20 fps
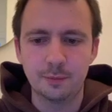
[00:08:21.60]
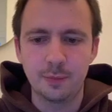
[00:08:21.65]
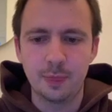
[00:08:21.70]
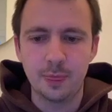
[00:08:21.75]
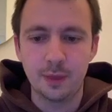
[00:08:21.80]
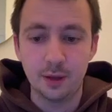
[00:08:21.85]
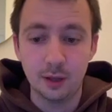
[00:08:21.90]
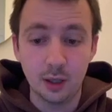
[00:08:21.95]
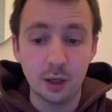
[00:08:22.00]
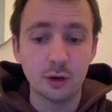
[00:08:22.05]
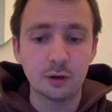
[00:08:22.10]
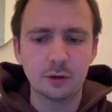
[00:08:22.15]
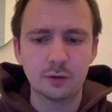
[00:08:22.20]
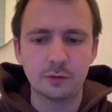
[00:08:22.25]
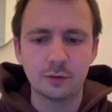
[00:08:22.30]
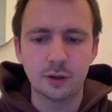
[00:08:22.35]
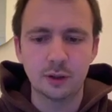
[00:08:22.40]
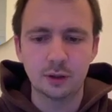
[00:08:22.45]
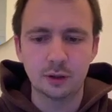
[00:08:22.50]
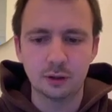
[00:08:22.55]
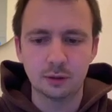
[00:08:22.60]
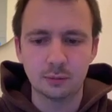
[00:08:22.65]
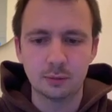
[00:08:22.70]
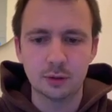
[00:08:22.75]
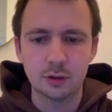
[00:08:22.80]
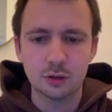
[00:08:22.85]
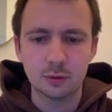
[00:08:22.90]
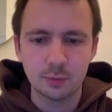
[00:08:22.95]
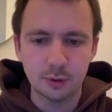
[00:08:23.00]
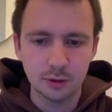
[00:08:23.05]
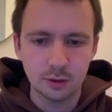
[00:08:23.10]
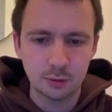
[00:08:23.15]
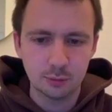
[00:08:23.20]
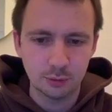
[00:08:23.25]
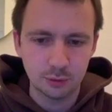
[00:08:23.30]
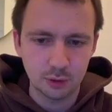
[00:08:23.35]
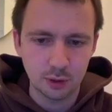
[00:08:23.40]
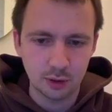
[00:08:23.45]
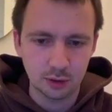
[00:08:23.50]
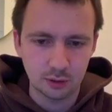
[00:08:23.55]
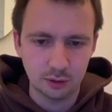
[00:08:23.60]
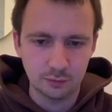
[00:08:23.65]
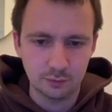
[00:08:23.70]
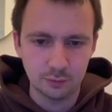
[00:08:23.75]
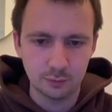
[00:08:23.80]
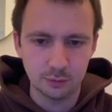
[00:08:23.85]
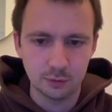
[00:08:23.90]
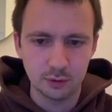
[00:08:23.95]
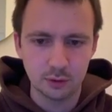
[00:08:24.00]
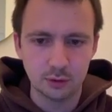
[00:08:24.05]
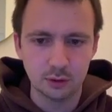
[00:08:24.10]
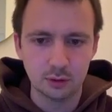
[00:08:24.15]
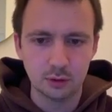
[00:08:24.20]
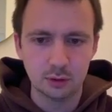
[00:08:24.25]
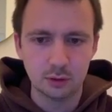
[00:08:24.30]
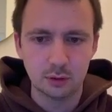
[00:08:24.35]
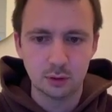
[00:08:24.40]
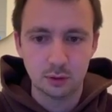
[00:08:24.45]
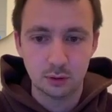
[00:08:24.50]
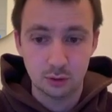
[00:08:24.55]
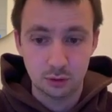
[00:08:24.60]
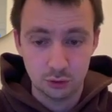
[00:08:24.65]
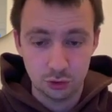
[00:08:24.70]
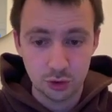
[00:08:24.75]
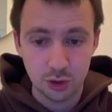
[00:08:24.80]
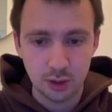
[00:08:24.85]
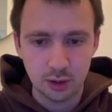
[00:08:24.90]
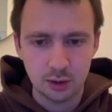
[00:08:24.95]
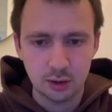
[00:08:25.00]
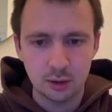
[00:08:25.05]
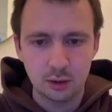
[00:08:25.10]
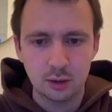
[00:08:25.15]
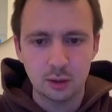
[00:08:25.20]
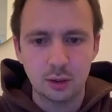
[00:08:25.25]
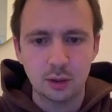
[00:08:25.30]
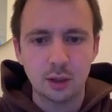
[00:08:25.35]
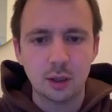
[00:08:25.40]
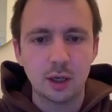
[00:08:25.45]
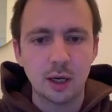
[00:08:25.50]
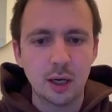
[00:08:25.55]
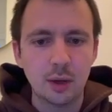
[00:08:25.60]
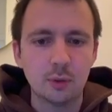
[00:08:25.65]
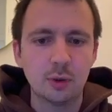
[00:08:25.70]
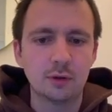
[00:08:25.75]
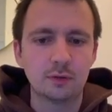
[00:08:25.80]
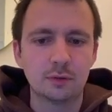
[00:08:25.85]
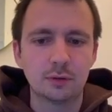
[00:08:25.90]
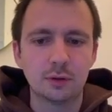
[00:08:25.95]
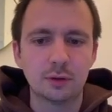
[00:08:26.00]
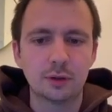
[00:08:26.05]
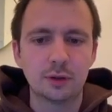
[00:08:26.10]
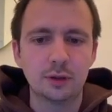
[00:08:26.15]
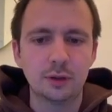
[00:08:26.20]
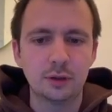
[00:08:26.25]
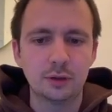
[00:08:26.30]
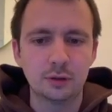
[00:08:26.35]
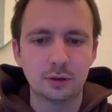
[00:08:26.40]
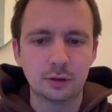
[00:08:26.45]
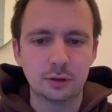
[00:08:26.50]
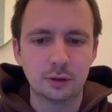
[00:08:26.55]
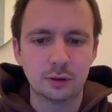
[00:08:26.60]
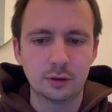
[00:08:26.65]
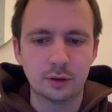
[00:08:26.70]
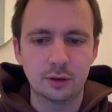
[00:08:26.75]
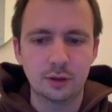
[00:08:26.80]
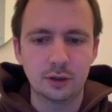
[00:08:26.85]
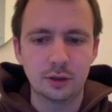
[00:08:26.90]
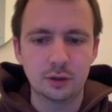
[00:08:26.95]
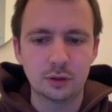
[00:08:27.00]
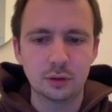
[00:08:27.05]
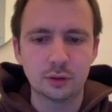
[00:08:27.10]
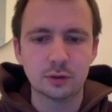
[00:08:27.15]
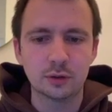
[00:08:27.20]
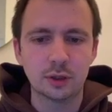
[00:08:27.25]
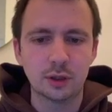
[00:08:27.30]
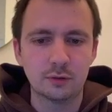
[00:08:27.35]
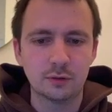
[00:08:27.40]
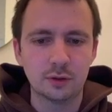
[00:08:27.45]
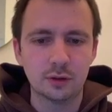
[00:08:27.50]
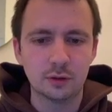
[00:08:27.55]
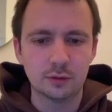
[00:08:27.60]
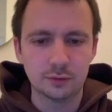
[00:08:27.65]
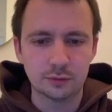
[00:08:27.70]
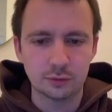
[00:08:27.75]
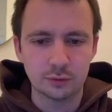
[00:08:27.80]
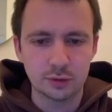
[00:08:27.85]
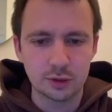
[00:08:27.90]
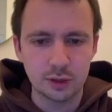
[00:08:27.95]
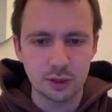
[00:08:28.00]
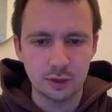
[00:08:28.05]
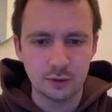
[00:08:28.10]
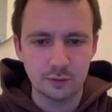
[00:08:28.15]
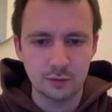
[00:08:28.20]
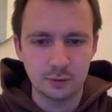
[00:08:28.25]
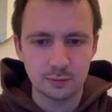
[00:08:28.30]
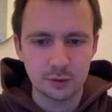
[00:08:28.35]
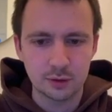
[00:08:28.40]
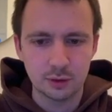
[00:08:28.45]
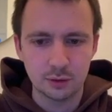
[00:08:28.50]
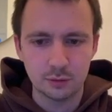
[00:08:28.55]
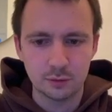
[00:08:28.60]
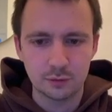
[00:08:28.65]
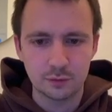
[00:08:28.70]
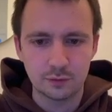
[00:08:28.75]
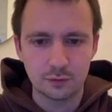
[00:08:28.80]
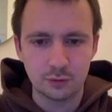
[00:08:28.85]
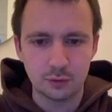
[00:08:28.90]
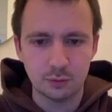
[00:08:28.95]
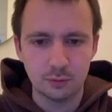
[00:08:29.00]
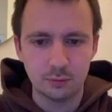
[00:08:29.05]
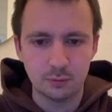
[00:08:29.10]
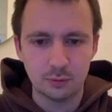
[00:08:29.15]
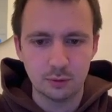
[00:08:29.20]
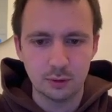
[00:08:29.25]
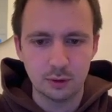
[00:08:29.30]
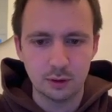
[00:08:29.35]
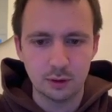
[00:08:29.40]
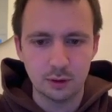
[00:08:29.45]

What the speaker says: they are defending the bishop and they're protecting from the check. However, here they don't have enough to save themselves from